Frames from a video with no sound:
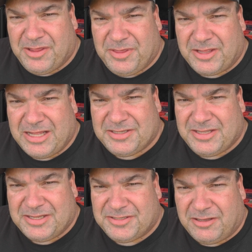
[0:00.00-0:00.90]
I think that's
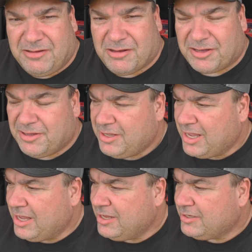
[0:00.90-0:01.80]
the look.
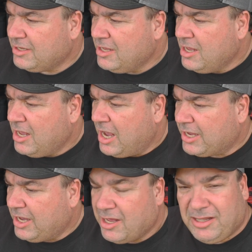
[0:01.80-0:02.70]
And I
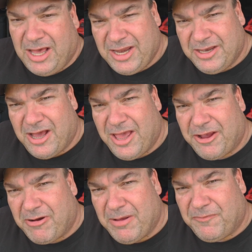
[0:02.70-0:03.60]
got a lighting
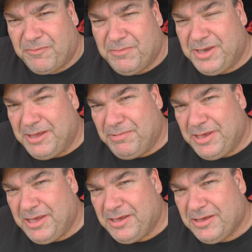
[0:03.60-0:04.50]
diagram from the
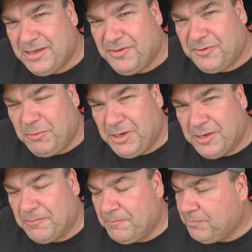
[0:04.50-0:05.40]
DP in
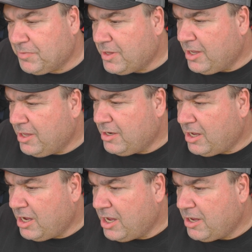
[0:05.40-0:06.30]
Sweden, and
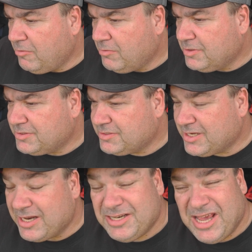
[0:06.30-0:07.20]
I was
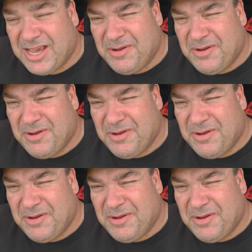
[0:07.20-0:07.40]
kind of taken